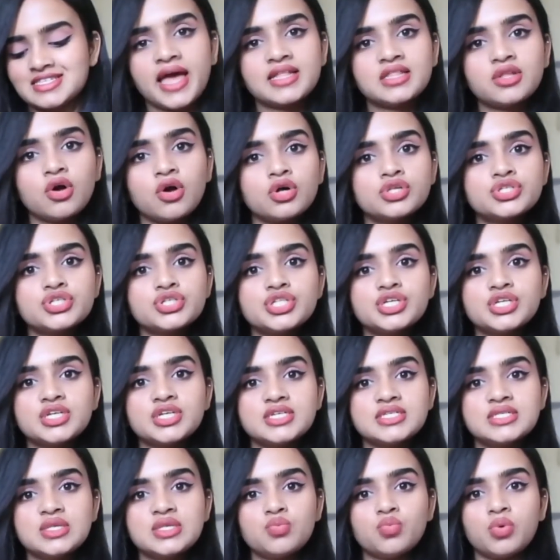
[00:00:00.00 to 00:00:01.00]
And also the
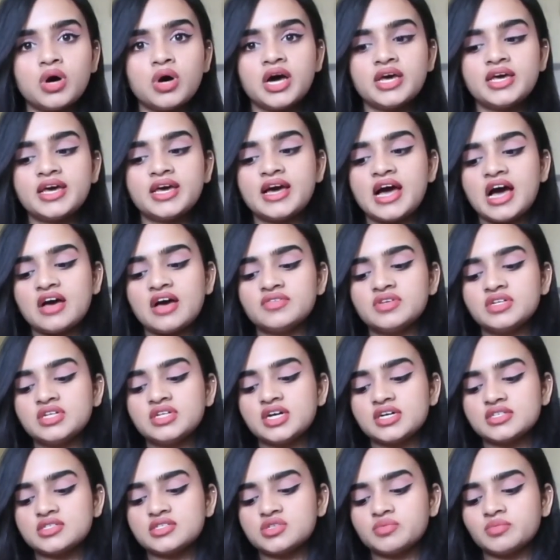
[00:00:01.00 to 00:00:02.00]
reason why I haven't
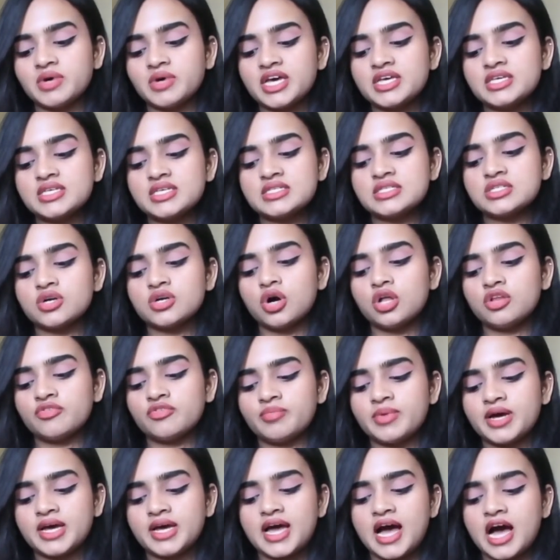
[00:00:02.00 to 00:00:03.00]
customized all
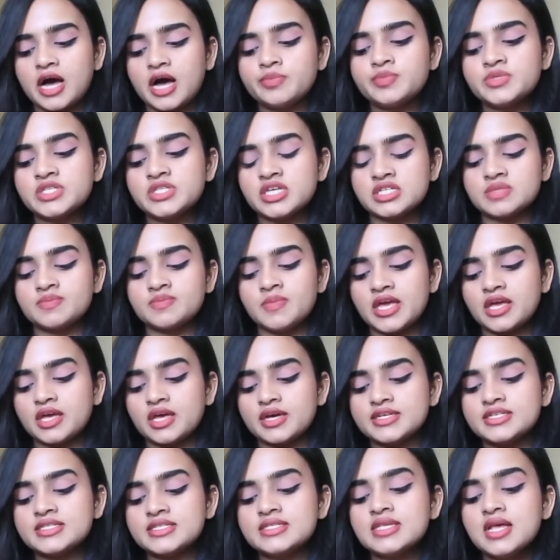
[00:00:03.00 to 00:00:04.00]
of my apps is
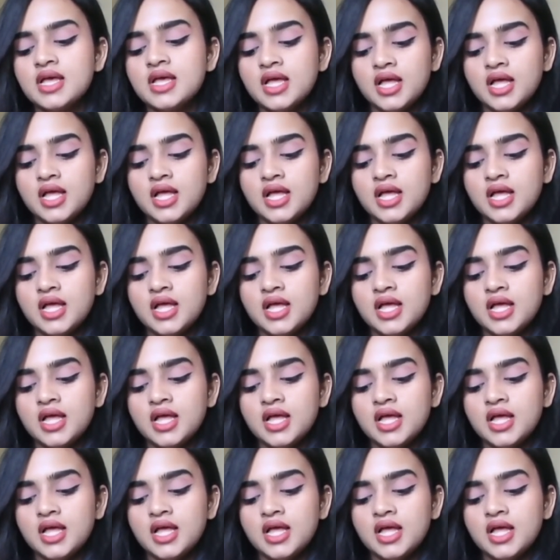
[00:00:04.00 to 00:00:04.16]
because,